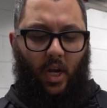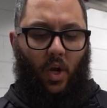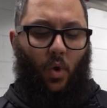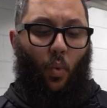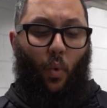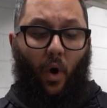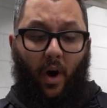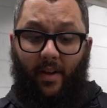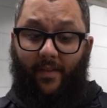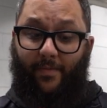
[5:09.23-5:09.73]

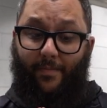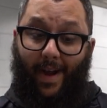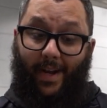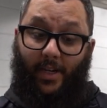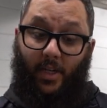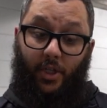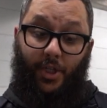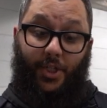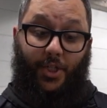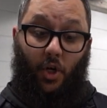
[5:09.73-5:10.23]
One of my
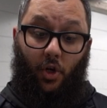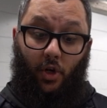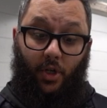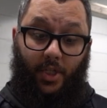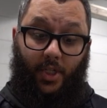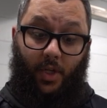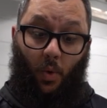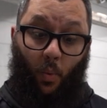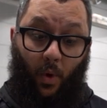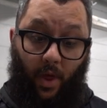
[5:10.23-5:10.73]

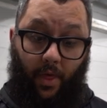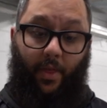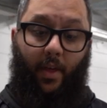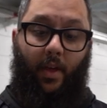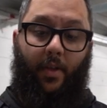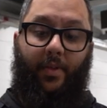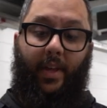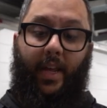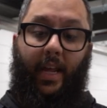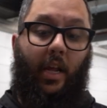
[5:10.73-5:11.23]
concerns with
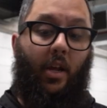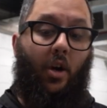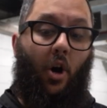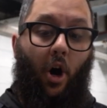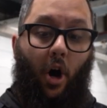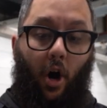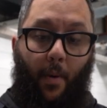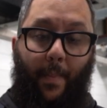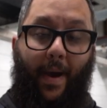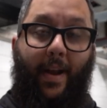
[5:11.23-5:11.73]
the
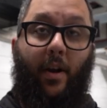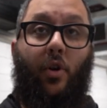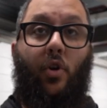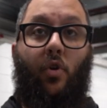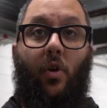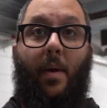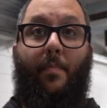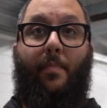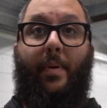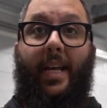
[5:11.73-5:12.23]
all metal
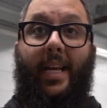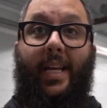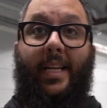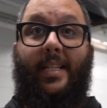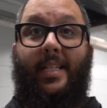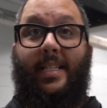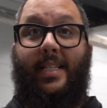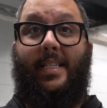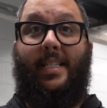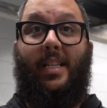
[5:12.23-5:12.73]
grip
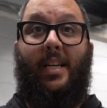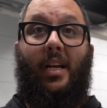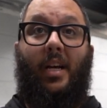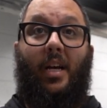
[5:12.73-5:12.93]
is